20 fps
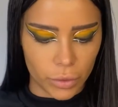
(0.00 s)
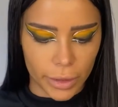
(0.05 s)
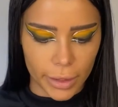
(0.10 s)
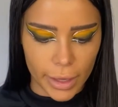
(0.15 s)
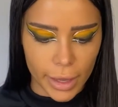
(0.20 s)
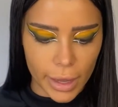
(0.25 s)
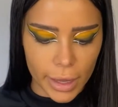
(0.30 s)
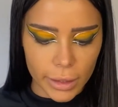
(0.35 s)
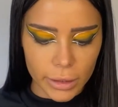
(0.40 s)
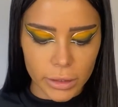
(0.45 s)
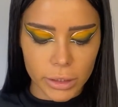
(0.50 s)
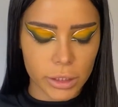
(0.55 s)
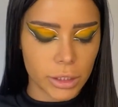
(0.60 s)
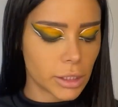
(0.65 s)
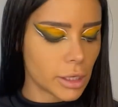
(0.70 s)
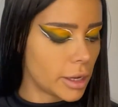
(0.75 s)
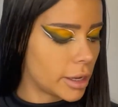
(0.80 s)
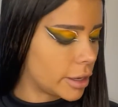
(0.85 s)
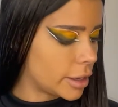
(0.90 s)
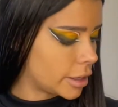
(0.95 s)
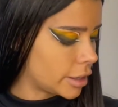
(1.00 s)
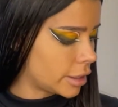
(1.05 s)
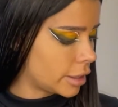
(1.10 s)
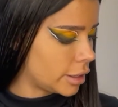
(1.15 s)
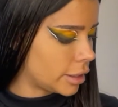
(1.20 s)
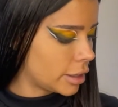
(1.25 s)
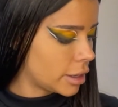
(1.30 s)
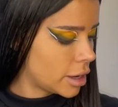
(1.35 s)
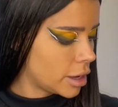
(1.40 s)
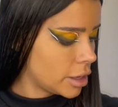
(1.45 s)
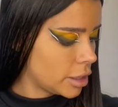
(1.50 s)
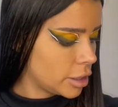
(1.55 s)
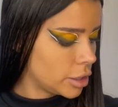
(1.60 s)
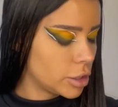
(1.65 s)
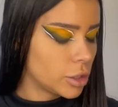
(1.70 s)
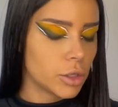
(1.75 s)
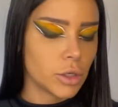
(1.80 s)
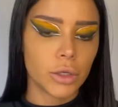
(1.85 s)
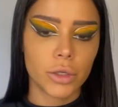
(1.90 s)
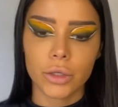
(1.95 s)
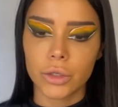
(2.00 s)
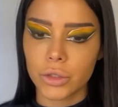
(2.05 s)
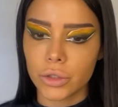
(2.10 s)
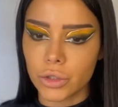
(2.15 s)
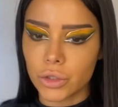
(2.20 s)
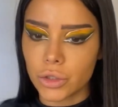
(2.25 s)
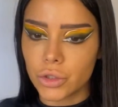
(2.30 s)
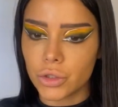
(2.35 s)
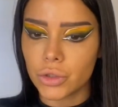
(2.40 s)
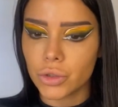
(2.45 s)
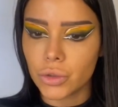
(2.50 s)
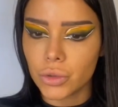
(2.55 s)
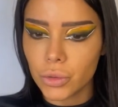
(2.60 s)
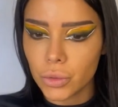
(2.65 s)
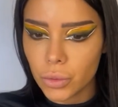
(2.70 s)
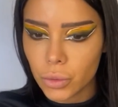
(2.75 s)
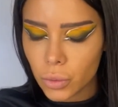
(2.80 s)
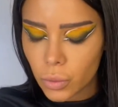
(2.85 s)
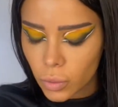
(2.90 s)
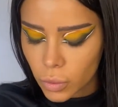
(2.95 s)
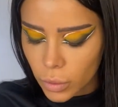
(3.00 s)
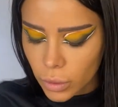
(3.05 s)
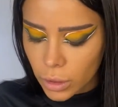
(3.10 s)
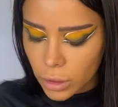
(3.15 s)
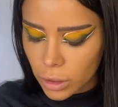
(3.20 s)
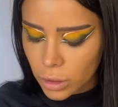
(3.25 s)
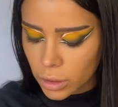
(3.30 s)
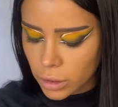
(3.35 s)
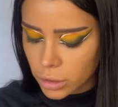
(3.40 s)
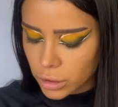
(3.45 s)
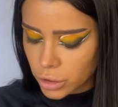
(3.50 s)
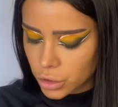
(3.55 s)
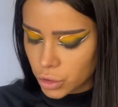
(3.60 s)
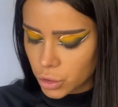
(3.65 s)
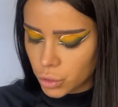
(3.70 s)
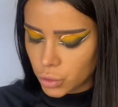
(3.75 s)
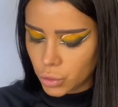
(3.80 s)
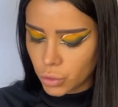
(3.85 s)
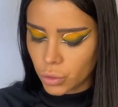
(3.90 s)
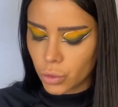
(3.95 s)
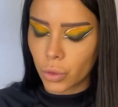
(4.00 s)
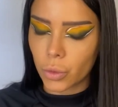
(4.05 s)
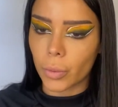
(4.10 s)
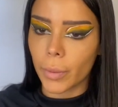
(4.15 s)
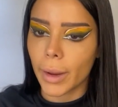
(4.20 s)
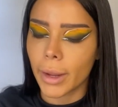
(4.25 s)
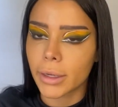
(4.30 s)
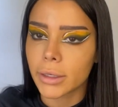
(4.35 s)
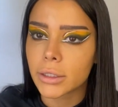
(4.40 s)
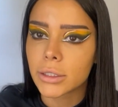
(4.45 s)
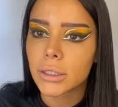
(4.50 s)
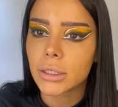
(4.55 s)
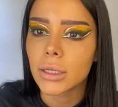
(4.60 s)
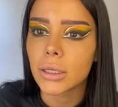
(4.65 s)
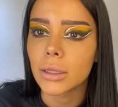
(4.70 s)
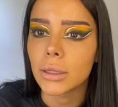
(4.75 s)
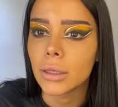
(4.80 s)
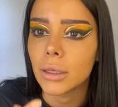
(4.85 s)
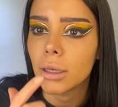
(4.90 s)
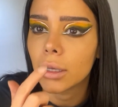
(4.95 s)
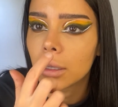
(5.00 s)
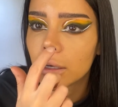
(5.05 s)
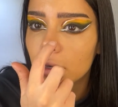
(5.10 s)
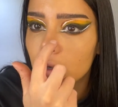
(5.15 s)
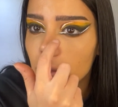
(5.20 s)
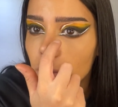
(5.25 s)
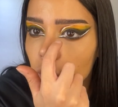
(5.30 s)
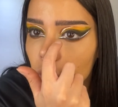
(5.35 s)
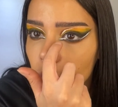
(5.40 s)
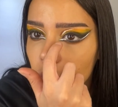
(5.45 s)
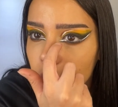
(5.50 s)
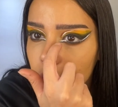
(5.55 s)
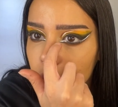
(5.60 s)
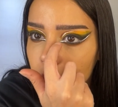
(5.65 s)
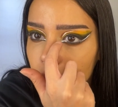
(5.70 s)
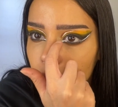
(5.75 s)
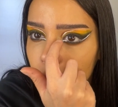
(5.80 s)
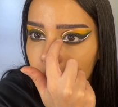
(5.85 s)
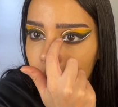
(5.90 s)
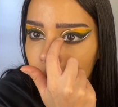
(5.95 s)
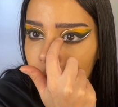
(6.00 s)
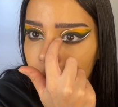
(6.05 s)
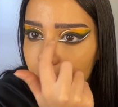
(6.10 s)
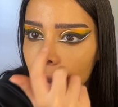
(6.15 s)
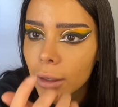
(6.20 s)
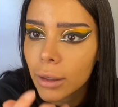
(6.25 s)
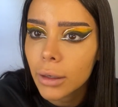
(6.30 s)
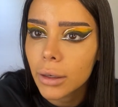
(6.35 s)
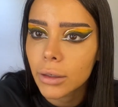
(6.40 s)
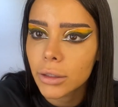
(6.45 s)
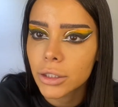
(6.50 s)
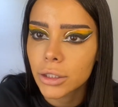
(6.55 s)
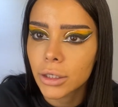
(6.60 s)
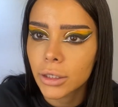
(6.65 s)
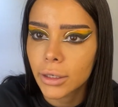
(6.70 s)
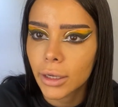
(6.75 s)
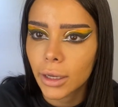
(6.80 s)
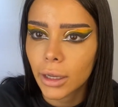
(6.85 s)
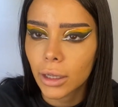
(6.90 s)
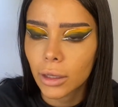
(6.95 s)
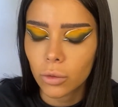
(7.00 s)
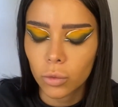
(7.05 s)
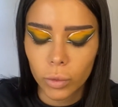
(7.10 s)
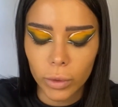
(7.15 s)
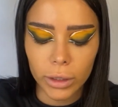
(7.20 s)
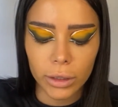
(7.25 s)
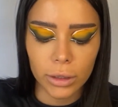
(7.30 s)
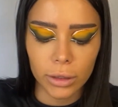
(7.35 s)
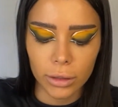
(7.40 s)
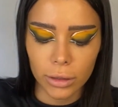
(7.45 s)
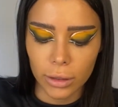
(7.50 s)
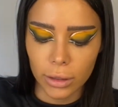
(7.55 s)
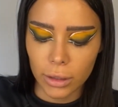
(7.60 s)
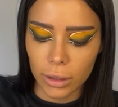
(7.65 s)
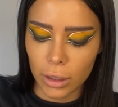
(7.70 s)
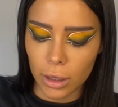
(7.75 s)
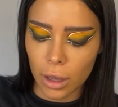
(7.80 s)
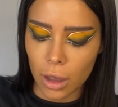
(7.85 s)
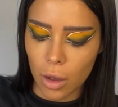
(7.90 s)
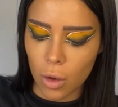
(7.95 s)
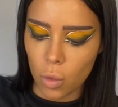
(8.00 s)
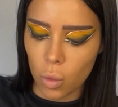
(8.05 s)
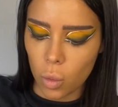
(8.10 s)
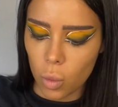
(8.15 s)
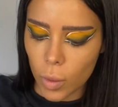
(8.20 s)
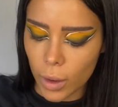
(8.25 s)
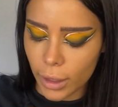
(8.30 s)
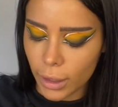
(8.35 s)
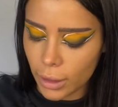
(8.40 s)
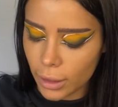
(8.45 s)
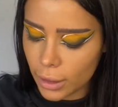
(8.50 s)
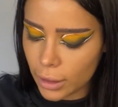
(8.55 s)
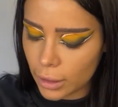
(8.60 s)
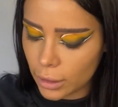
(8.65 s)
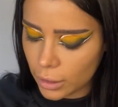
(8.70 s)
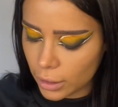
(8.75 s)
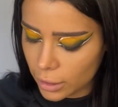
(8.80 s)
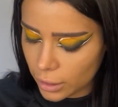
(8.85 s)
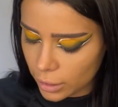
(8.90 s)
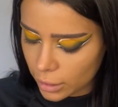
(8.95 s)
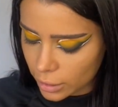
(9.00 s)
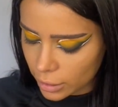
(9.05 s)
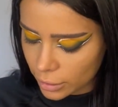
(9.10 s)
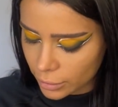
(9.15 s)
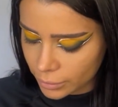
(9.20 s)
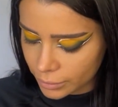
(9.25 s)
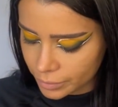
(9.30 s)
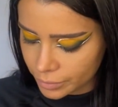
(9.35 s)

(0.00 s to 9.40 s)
that, I do want to correct the inner corner a bit to connect it with the white eyeliner.